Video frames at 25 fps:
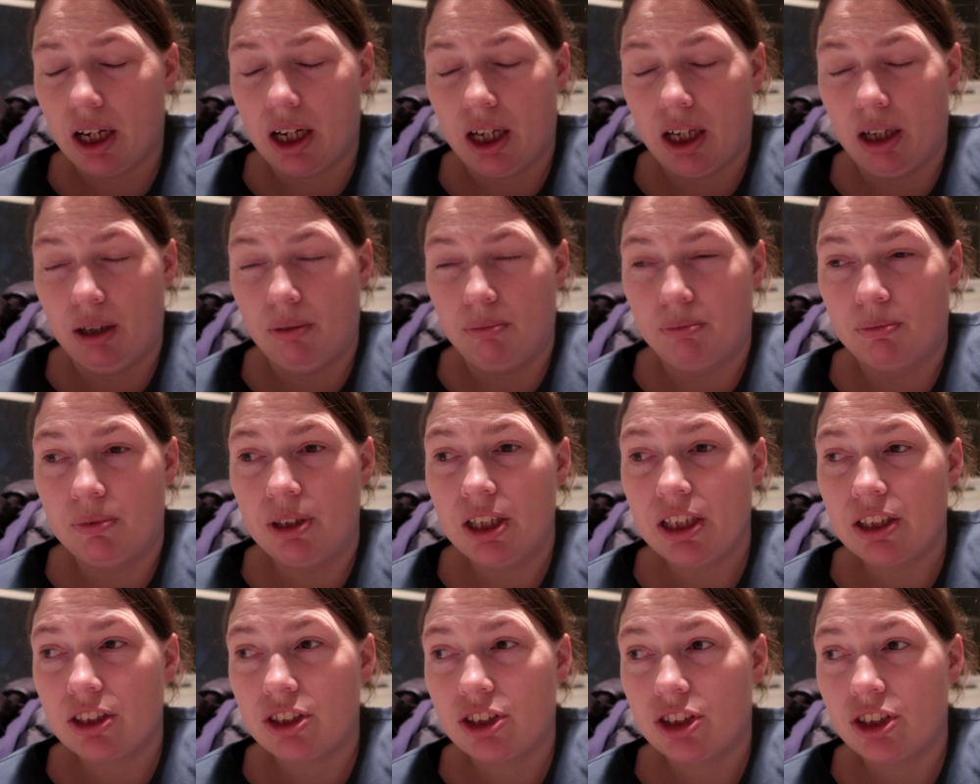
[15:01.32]
Um,
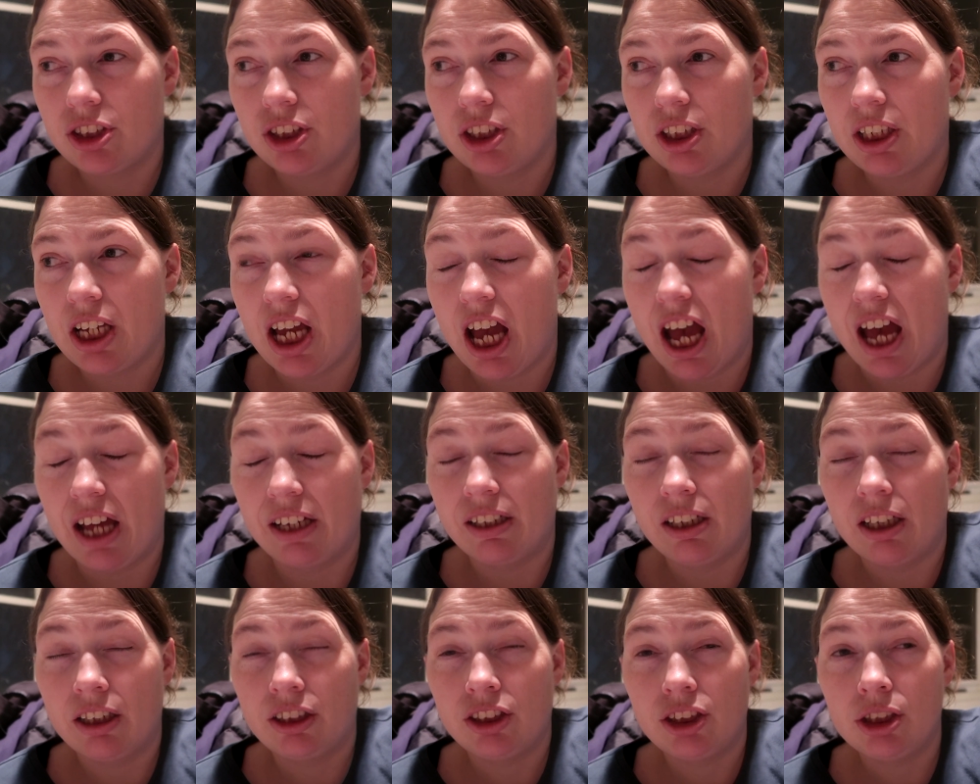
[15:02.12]
next year
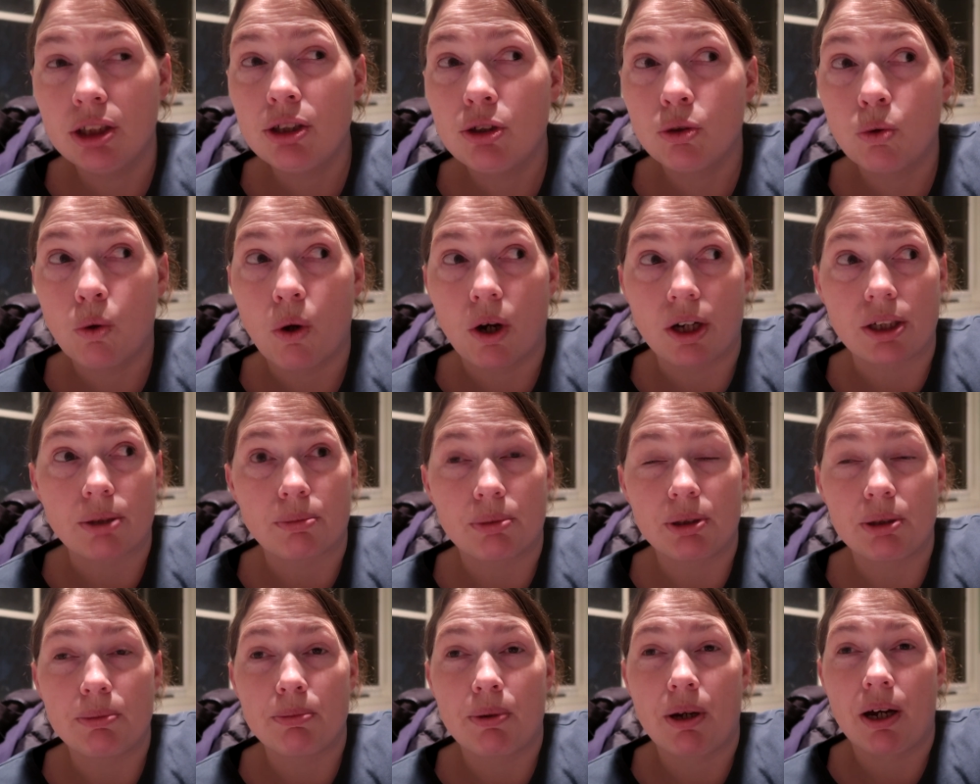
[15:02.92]
had actually quite a
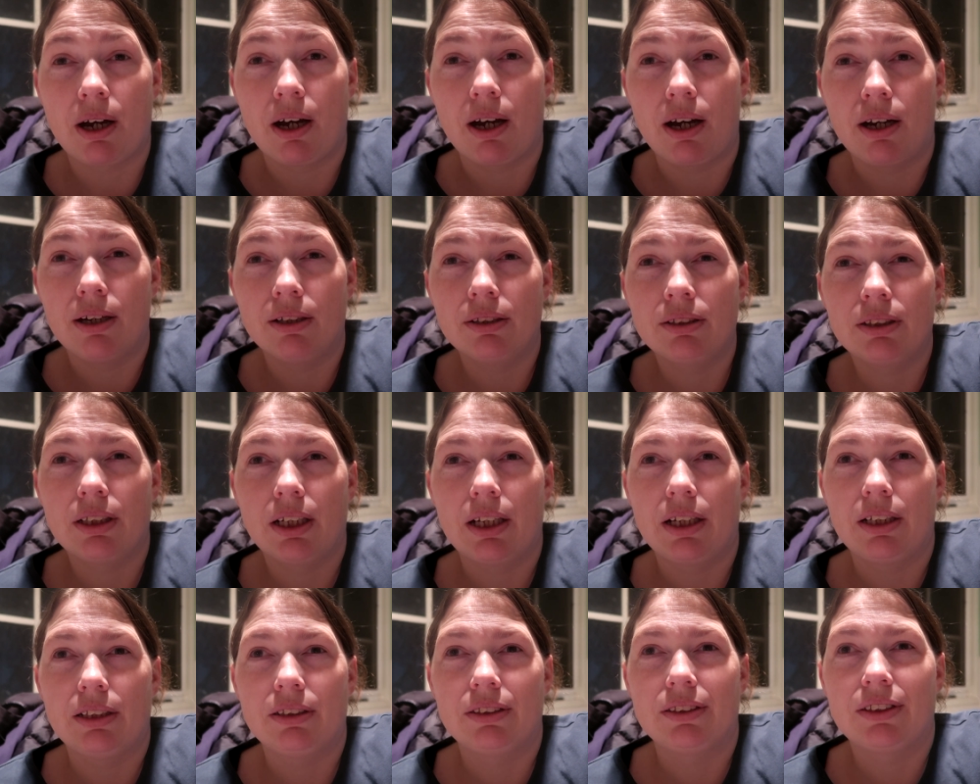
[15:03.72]
big part,
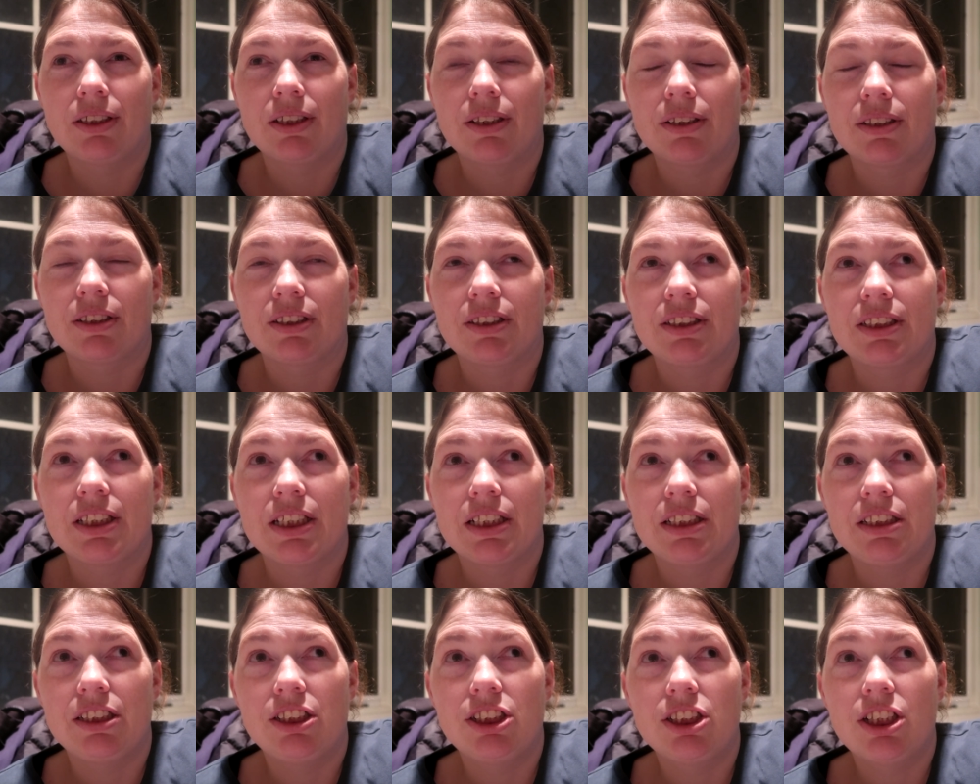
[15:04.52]
and the
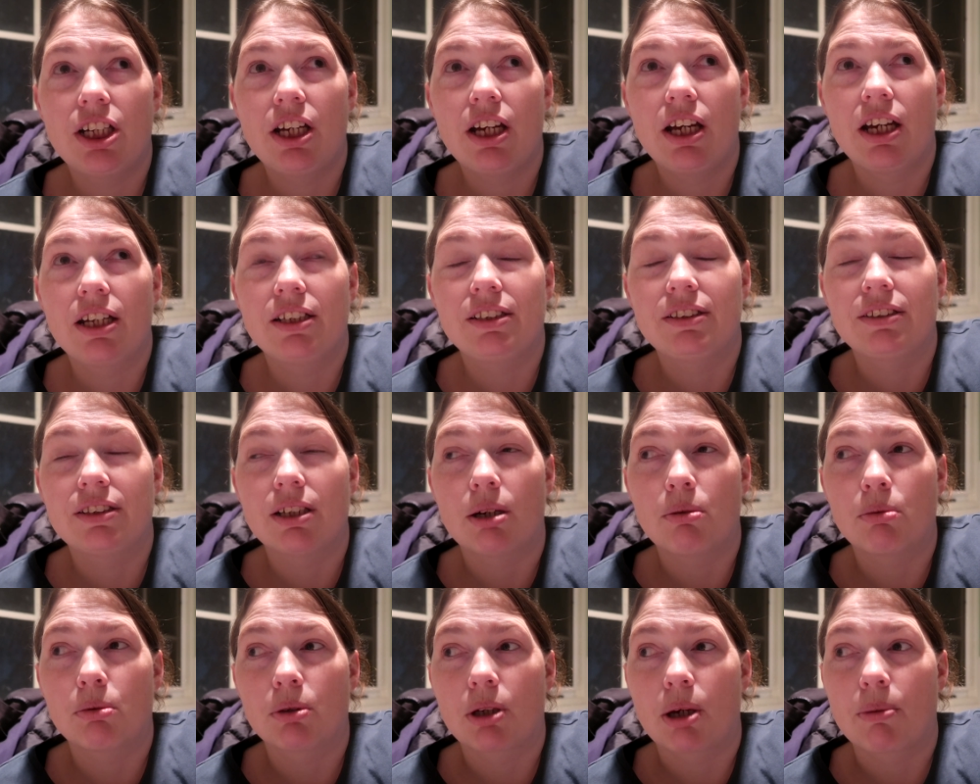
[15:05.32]
teacher had
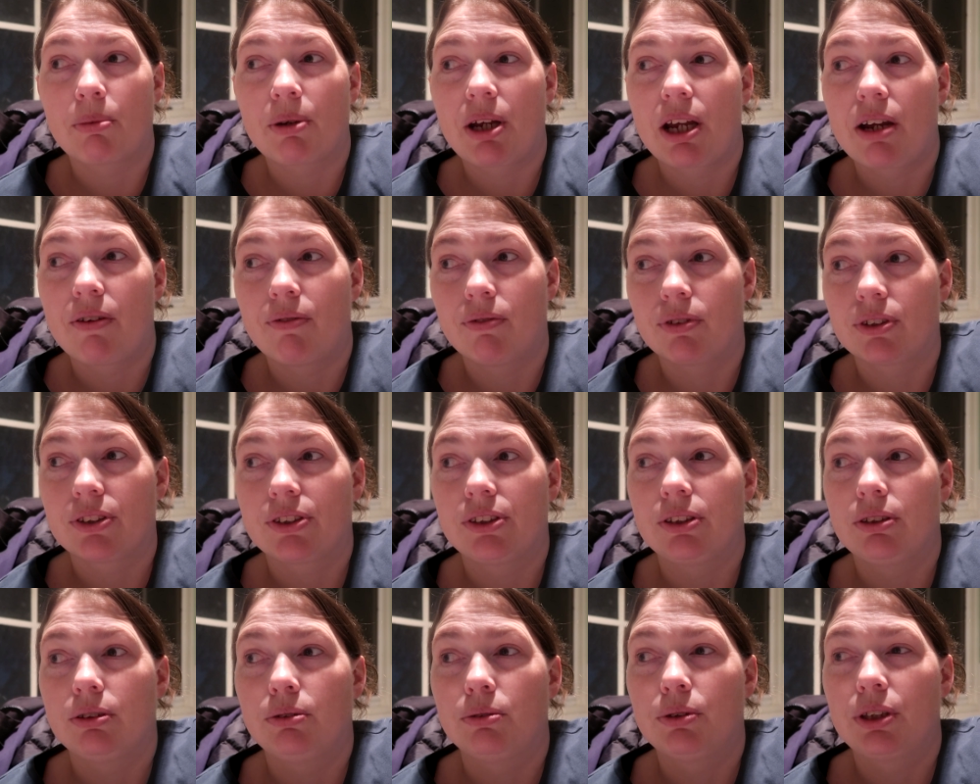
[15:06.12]
doubled up every
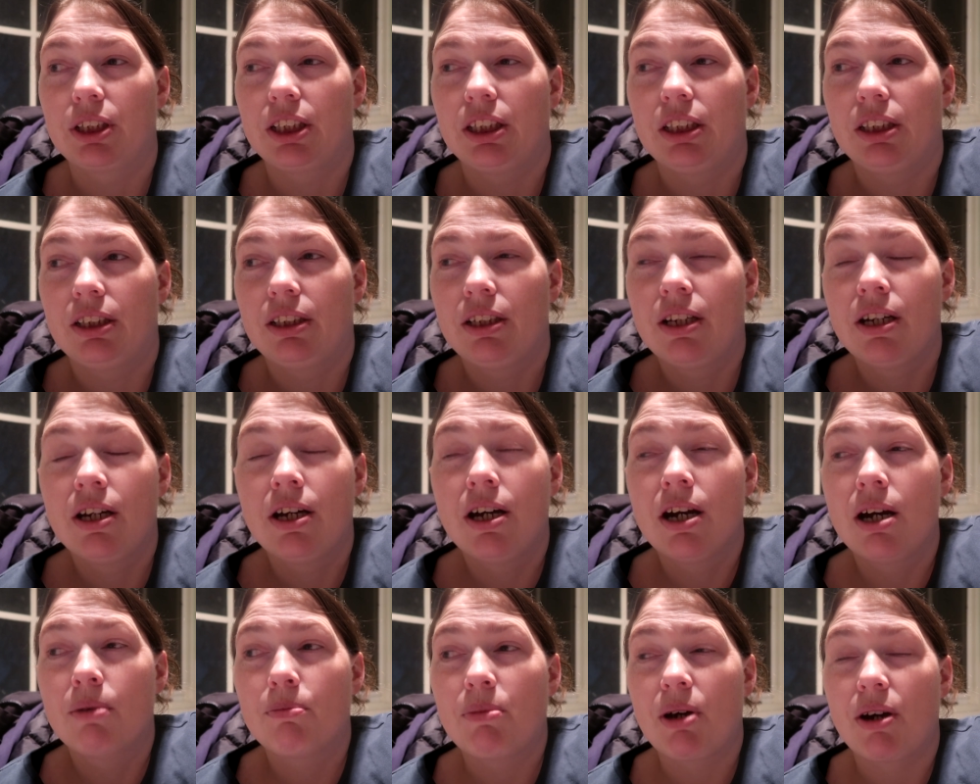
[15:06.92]
single kid
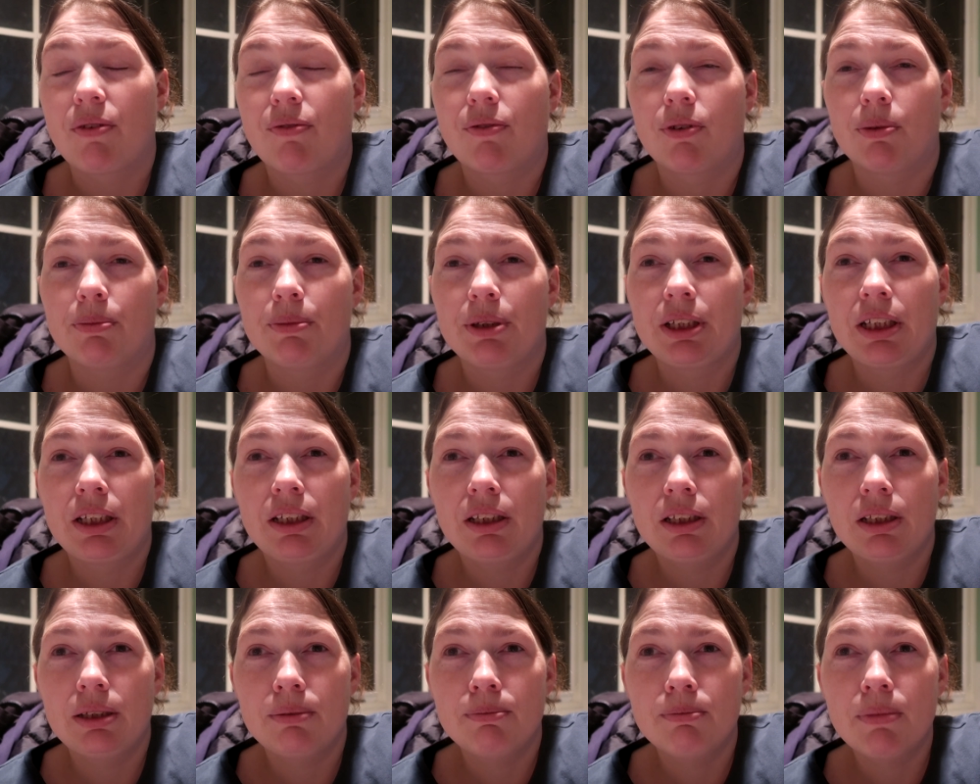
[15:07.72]
apart from
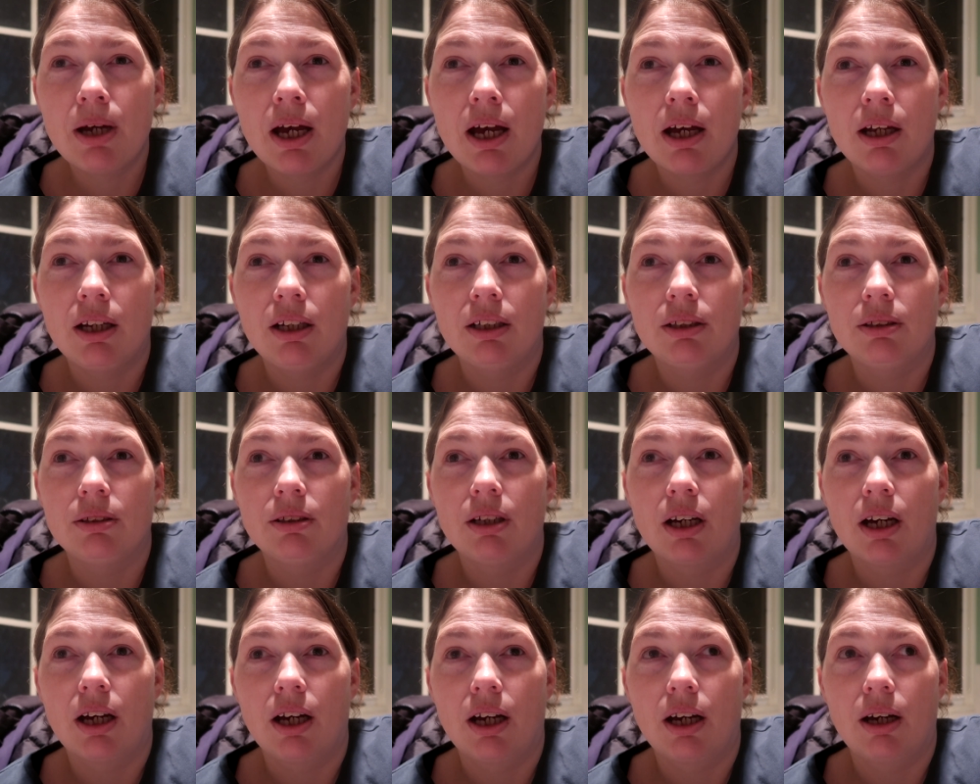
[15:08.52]
him
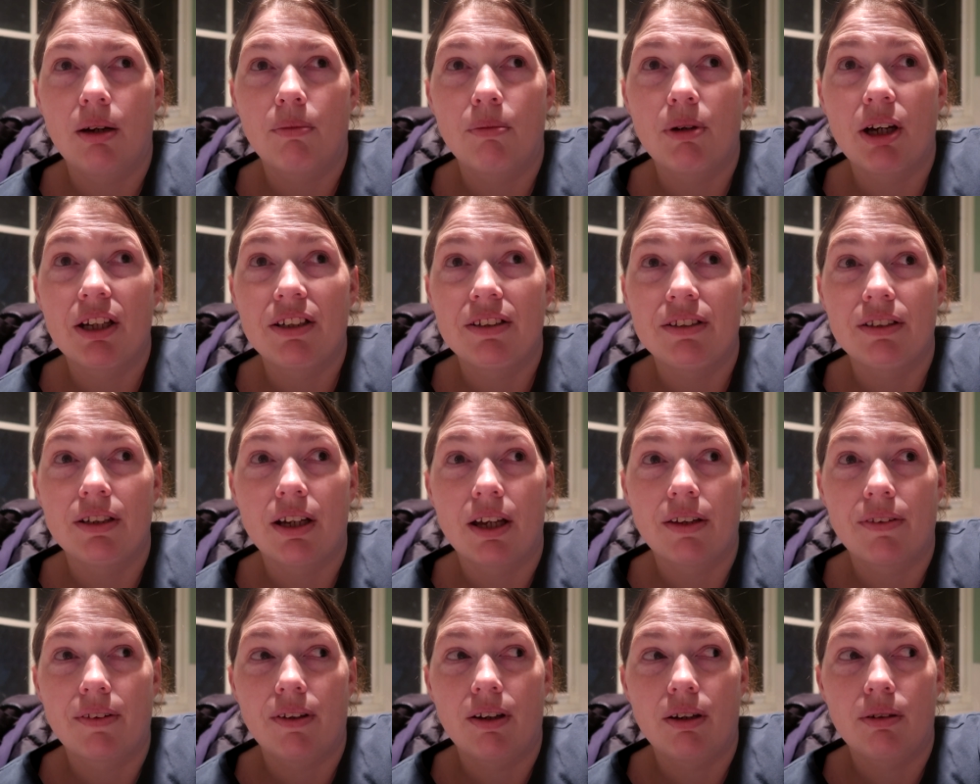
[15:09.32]
and um,
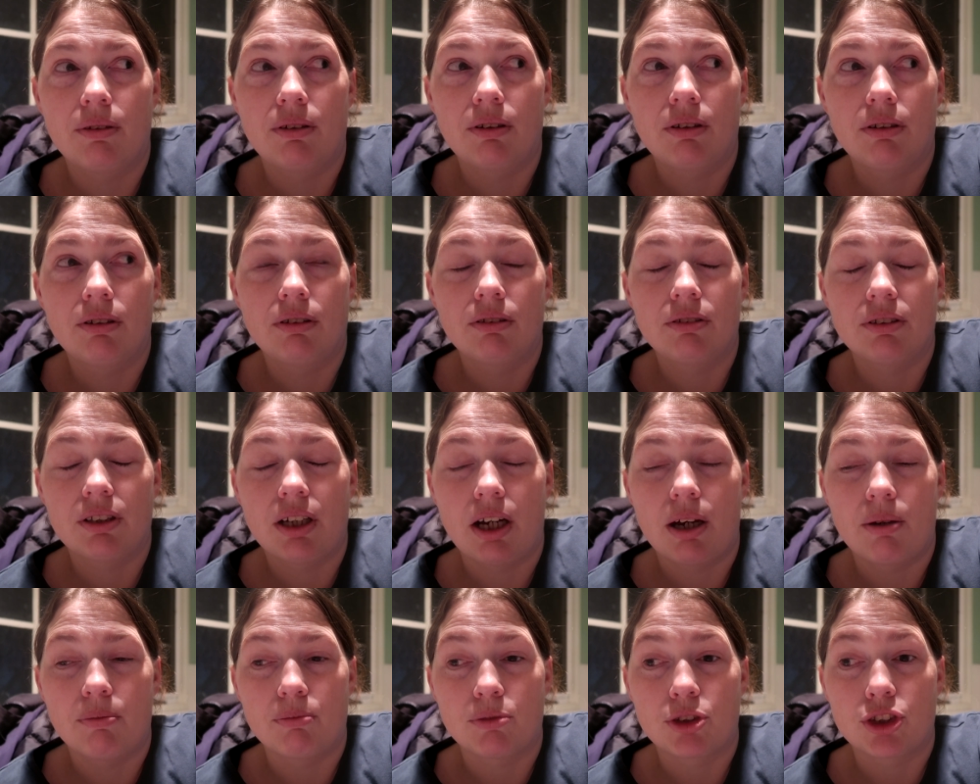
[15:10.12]
another
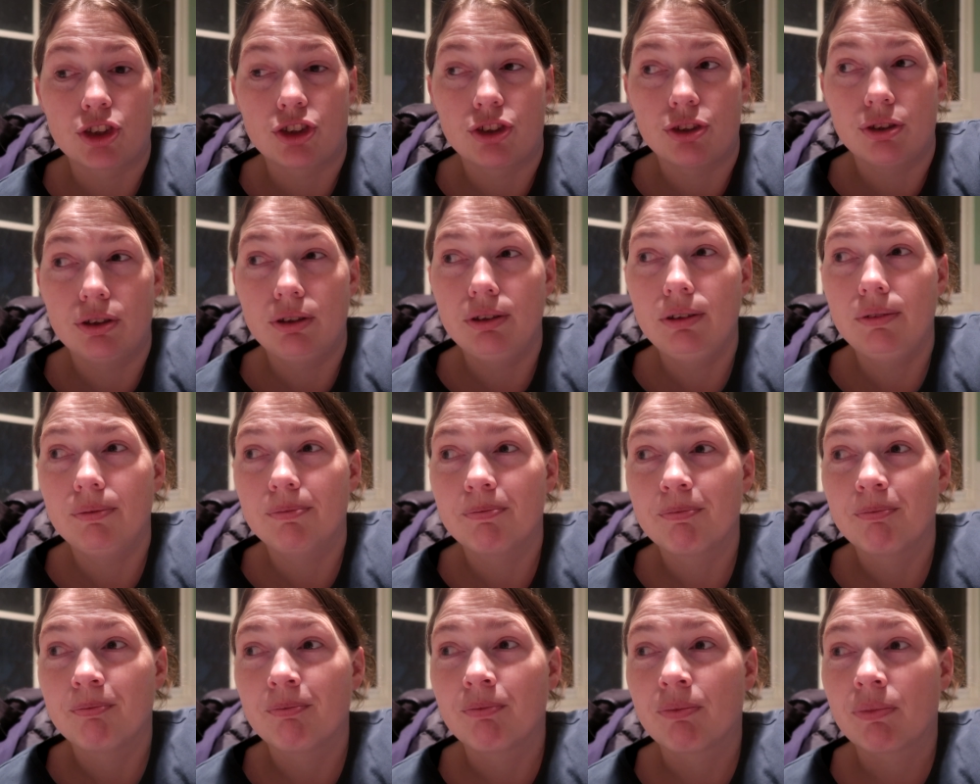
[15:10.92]
um,
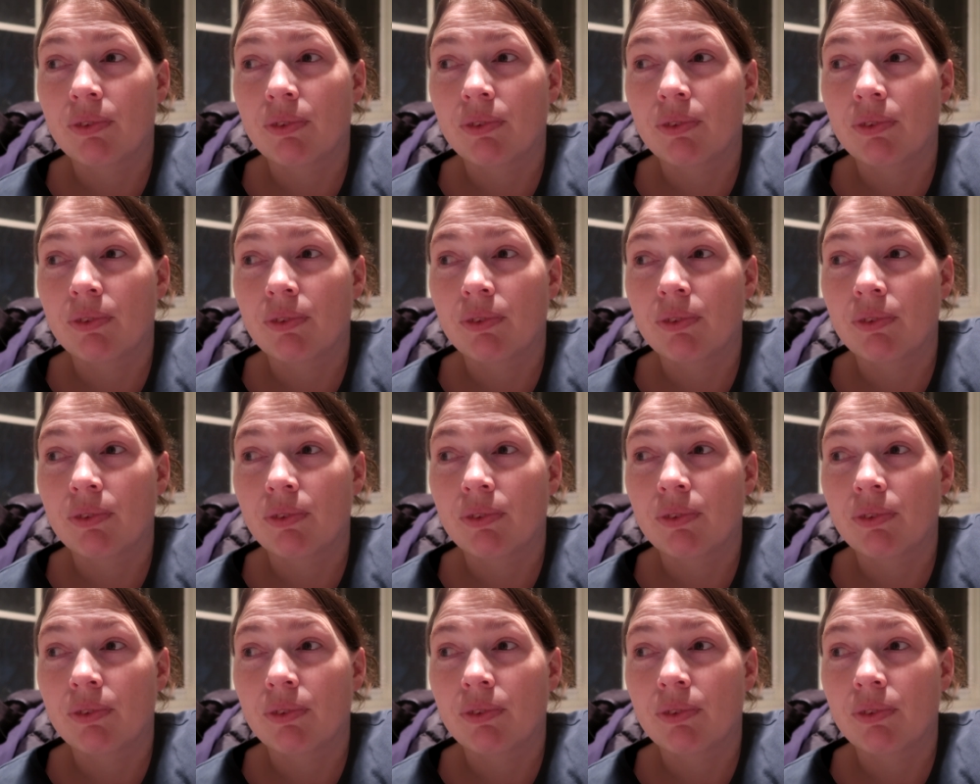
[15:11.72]
student.